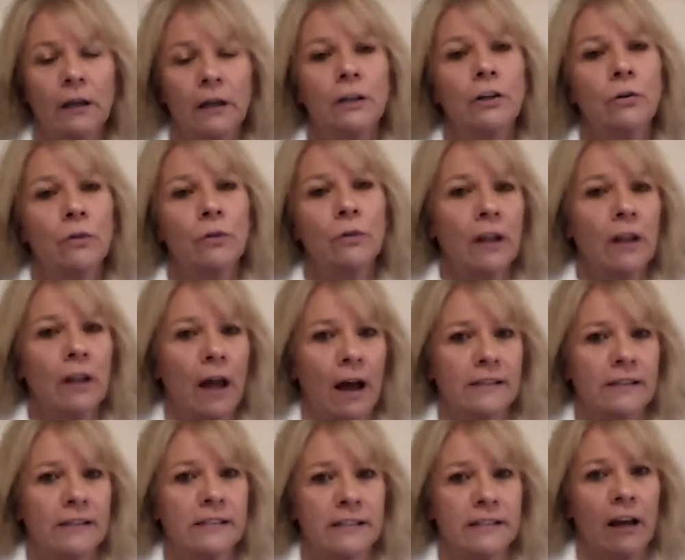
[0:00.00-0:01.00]

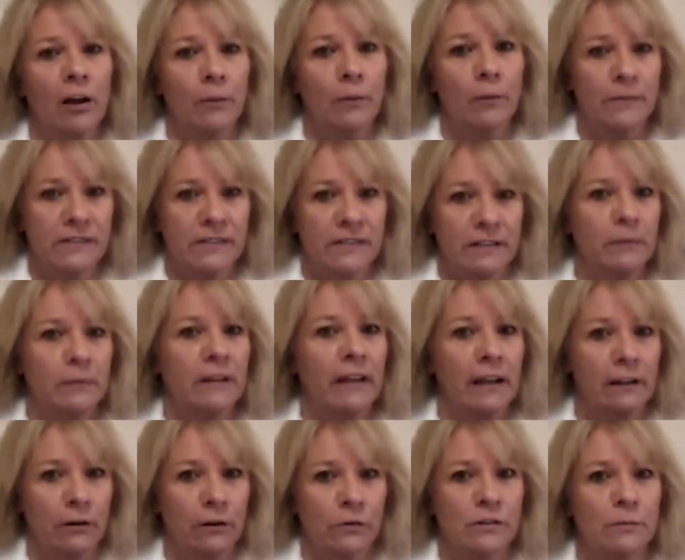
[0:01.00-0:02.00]
utilized to help
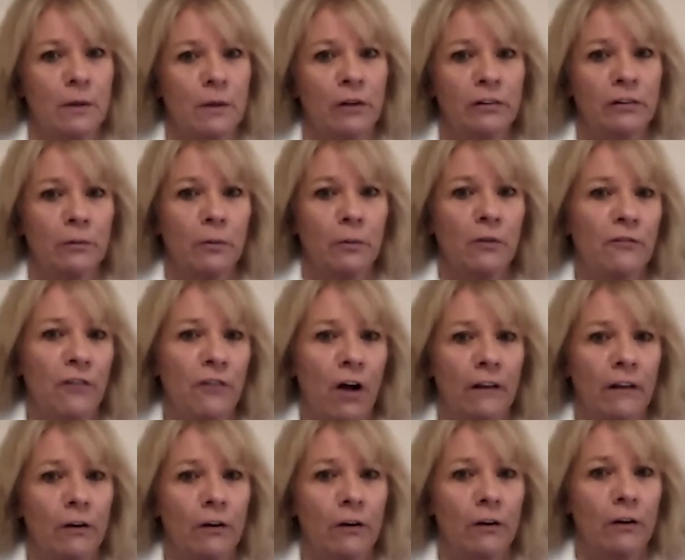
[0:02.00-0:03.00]
stimulate those multiple
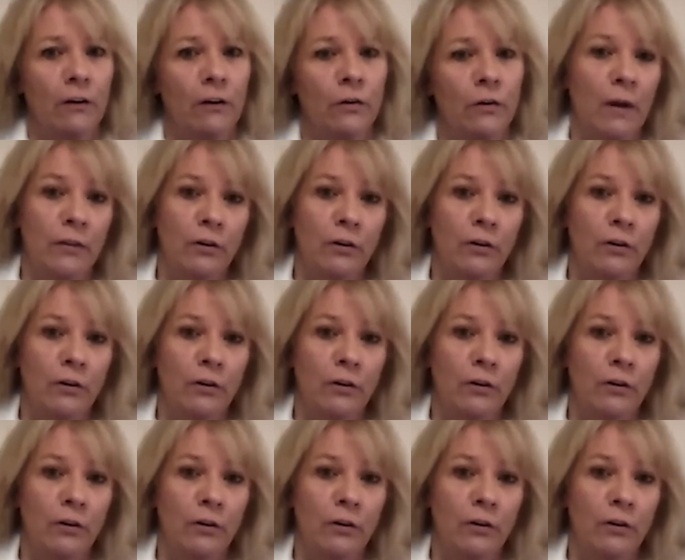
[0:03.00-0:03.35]
follicles,